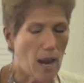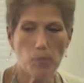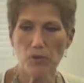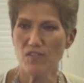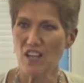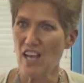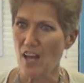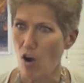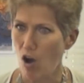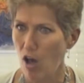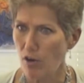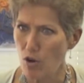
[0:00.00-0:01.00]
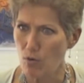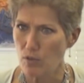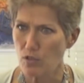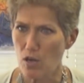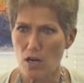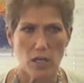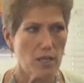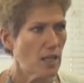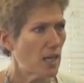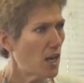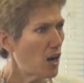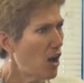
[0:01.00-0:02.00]
I believe they got on Noah's Ark and
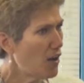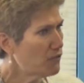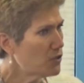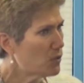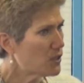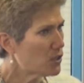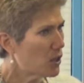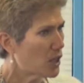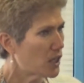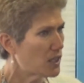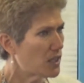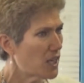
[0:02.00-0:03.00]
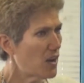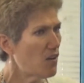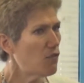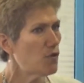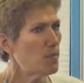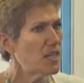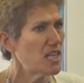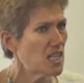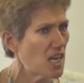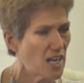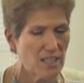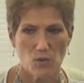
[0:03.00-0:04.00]
they got off Noah's Ark, and that everybody
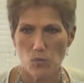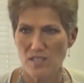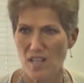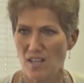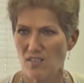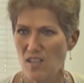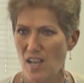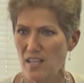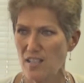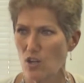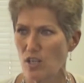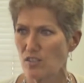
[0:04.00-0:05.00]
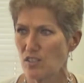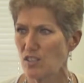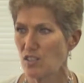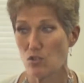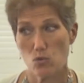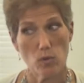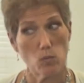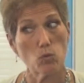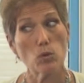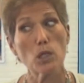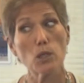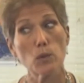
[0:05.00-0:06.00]
died that was outside of the ark that didn't swim
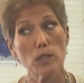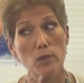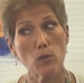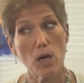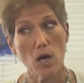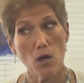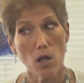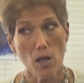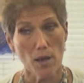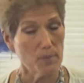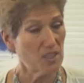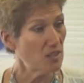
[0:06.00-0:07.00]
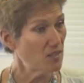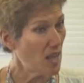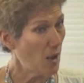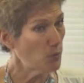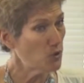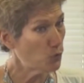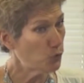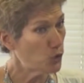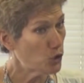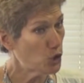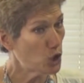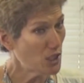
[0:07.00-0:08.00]
really, really well, because that was the
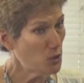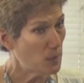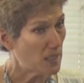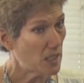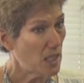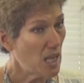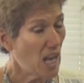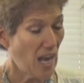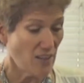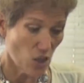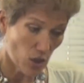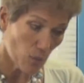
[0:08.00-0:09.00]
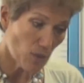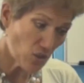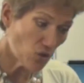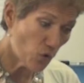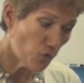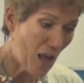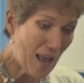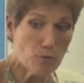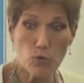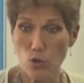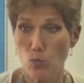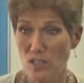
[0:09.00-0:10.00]
first judgment. And the only ones that
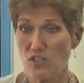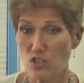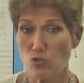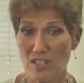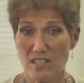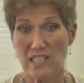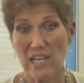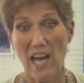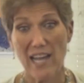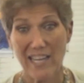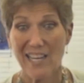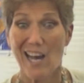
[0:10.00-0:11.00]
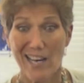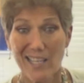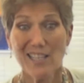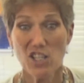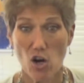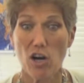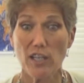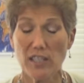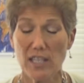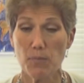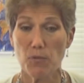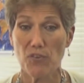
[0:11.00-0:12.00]
survived were the ones that trusted God and got in the ark
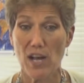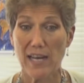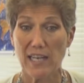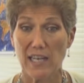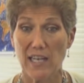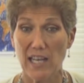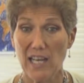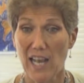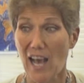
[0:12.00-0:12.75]
that he provided.